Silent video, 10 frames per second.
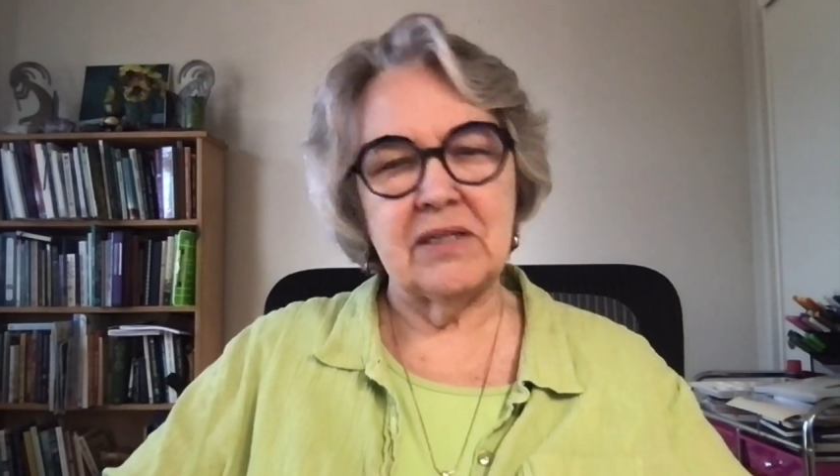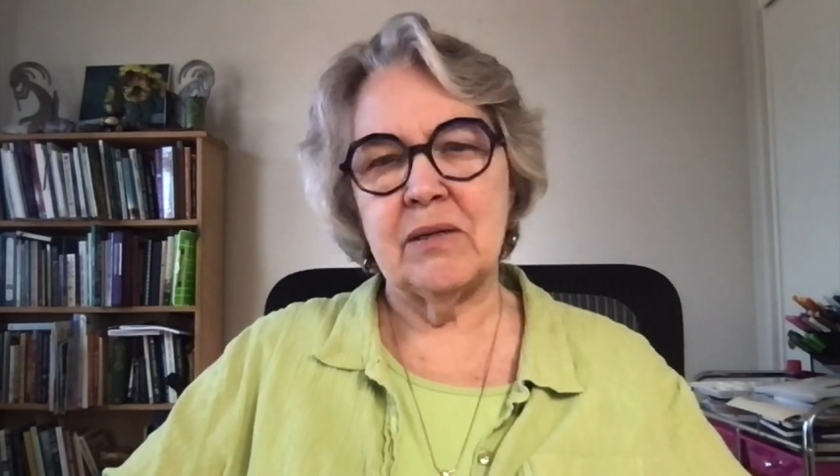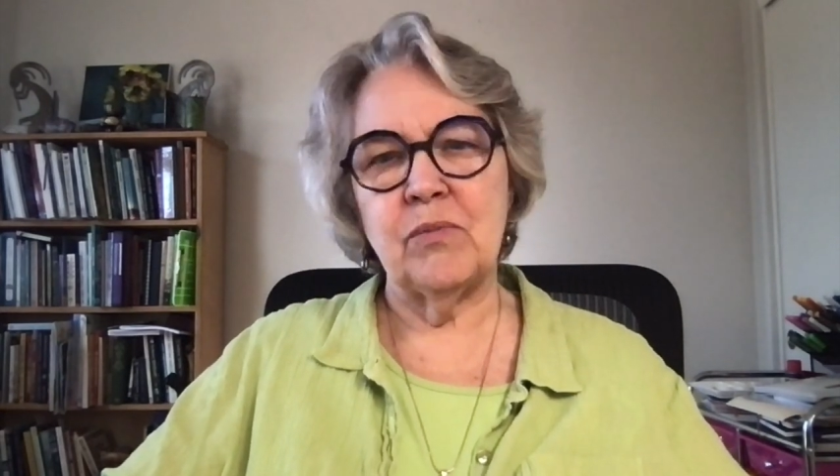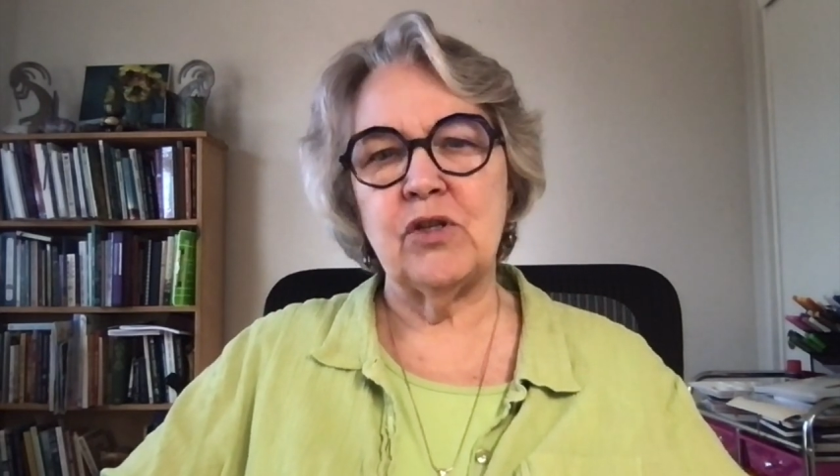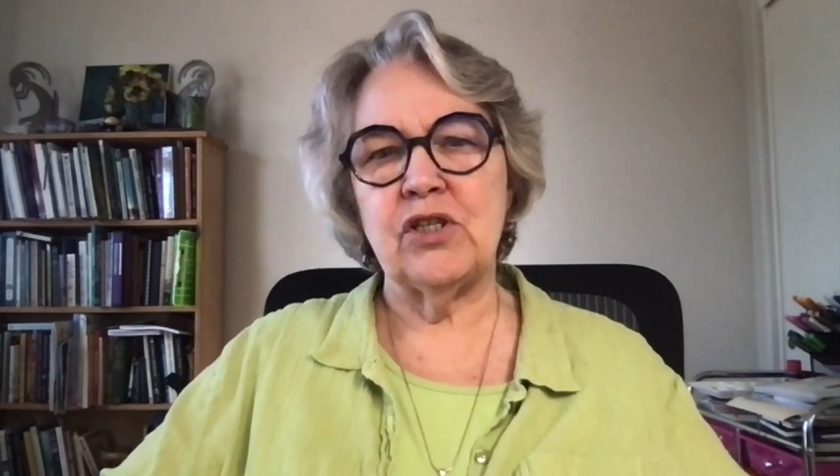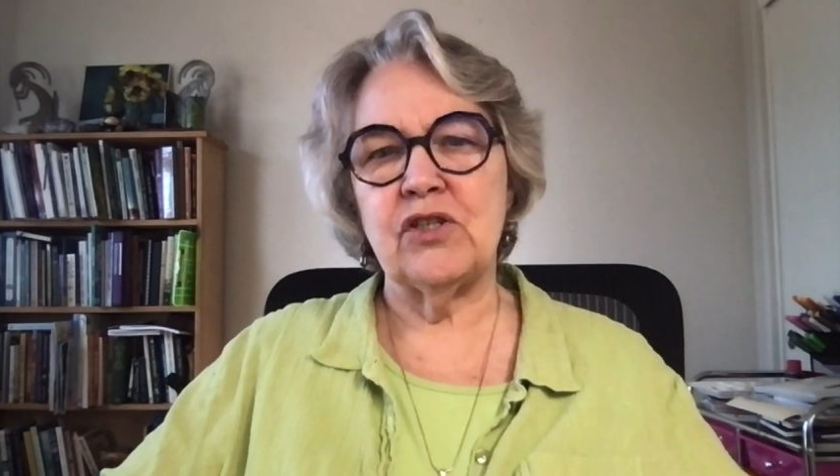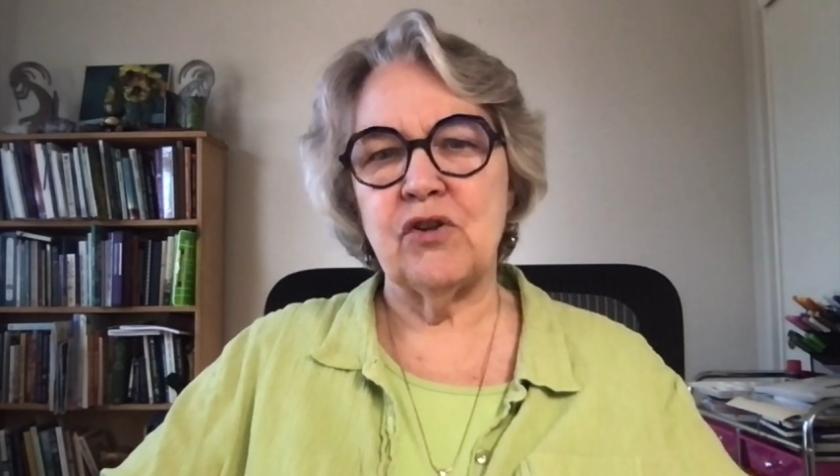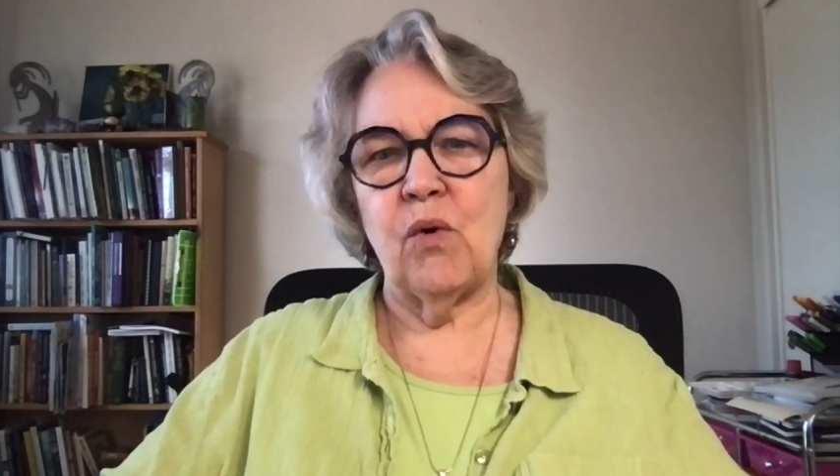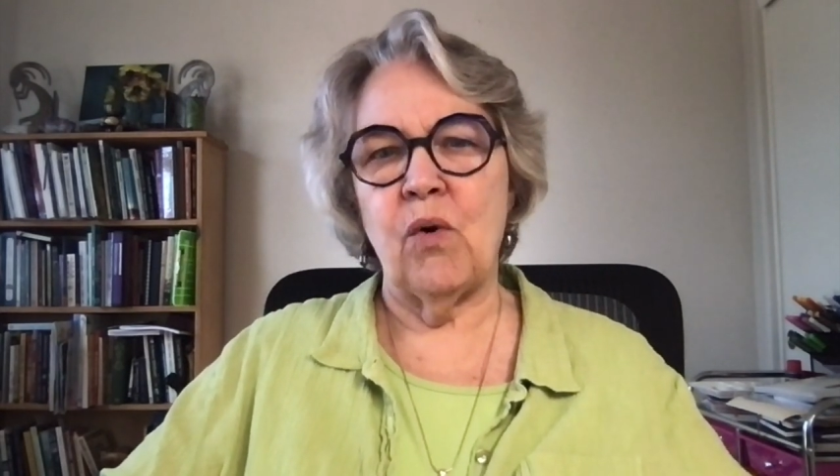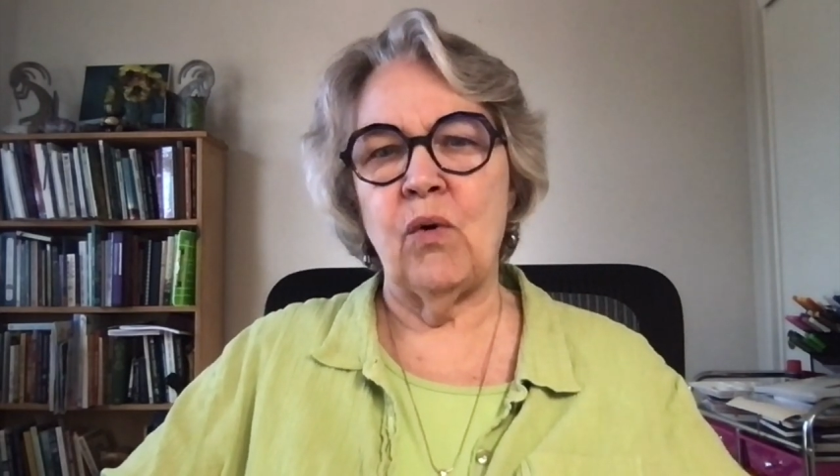some were just
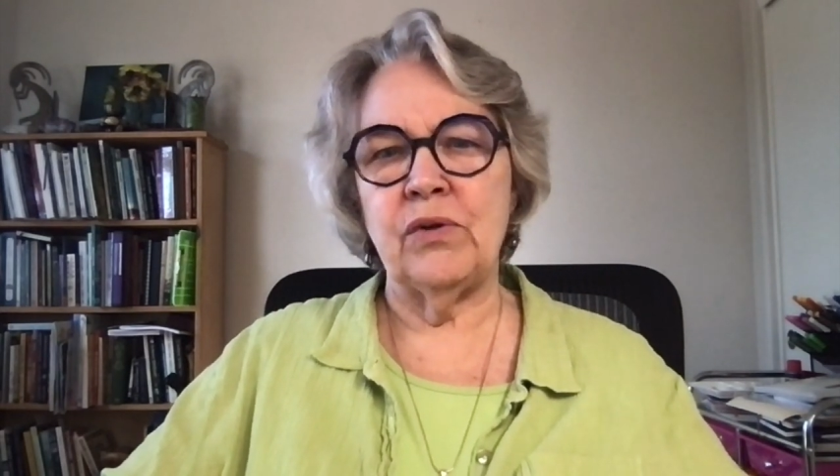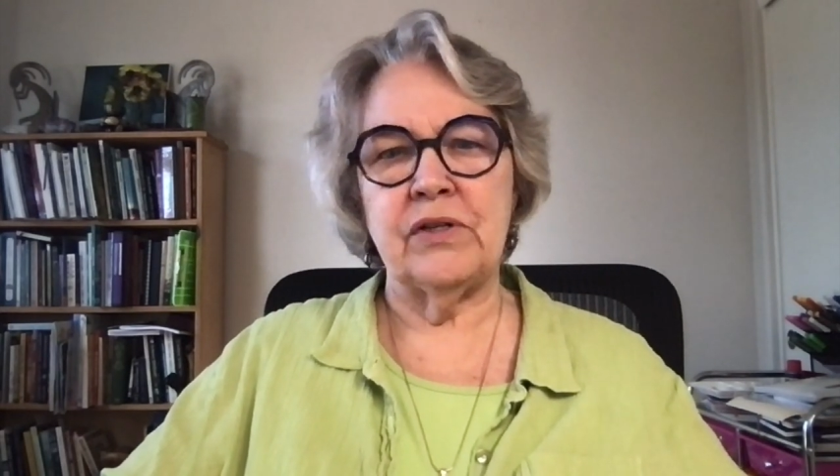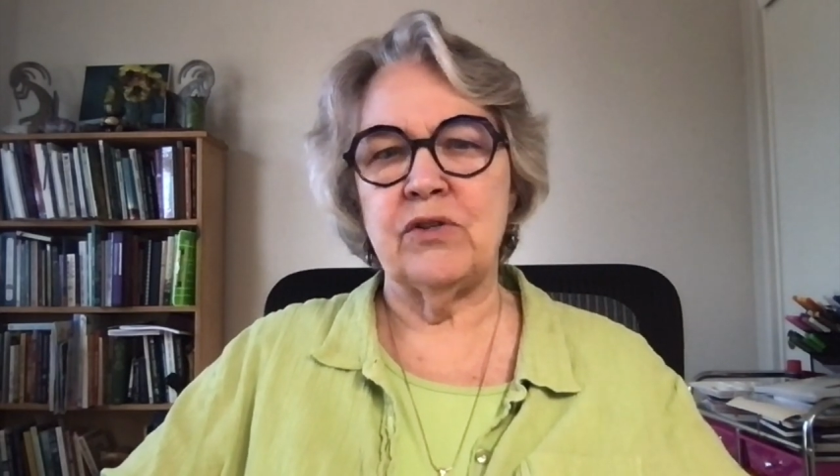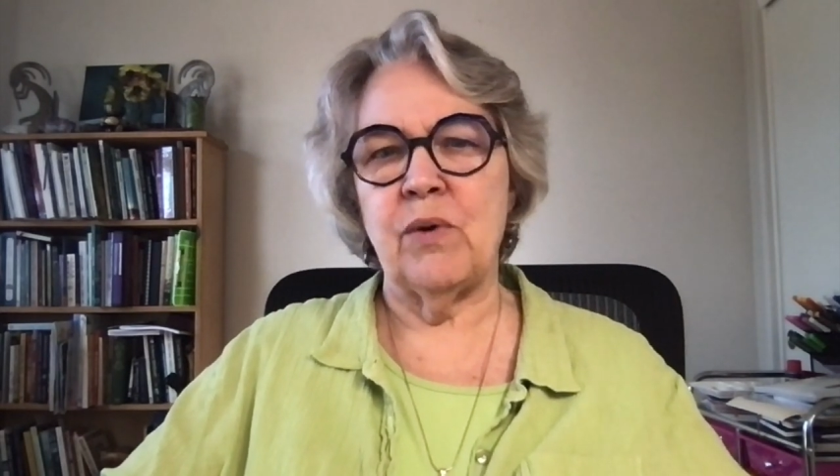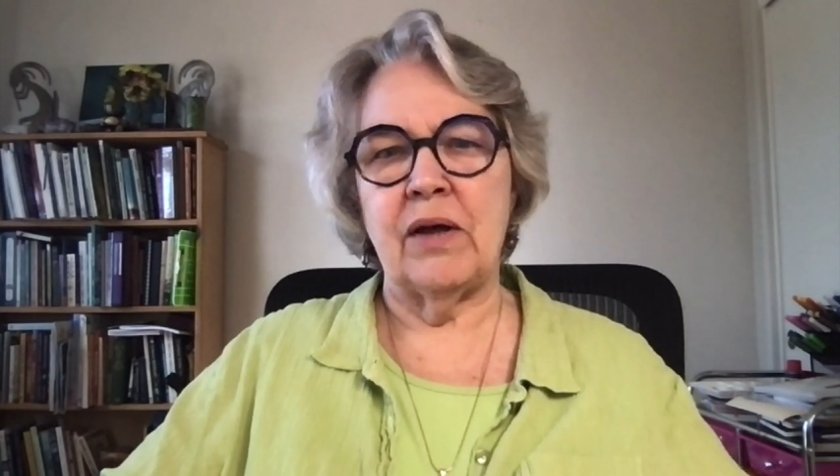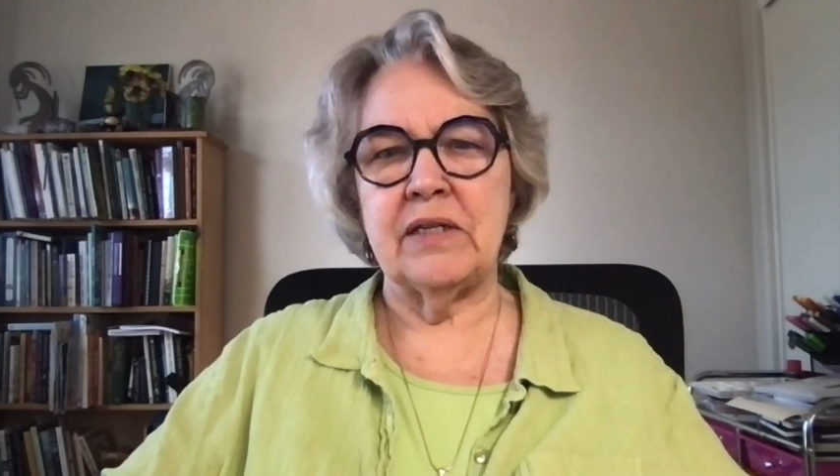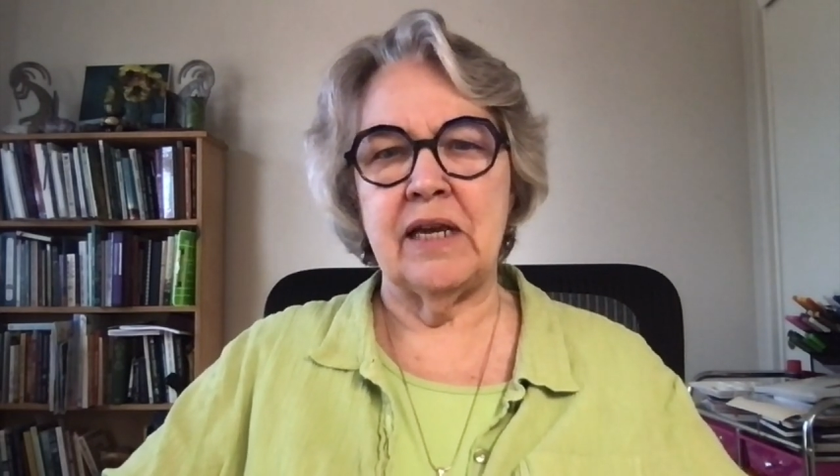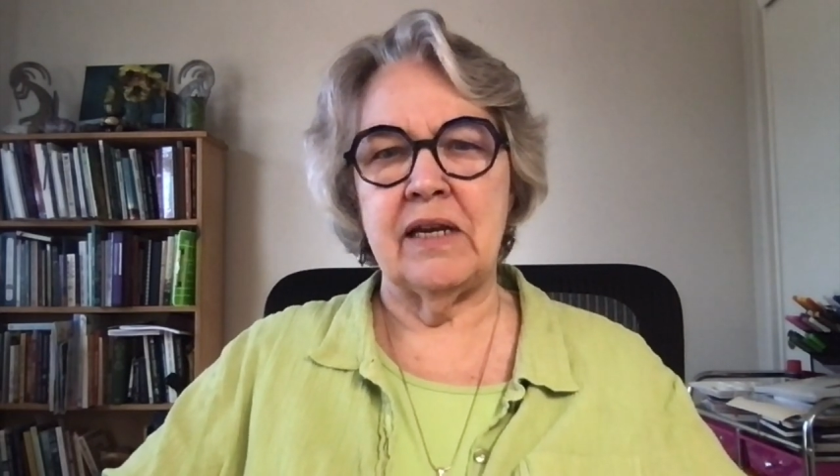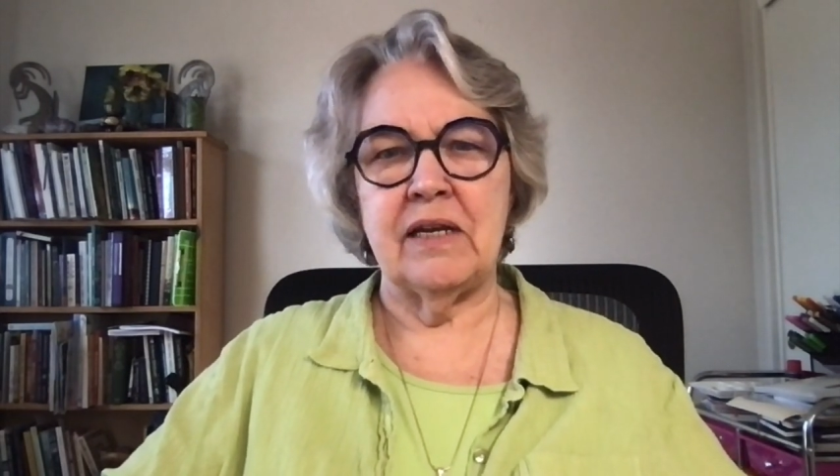so old and so outdated,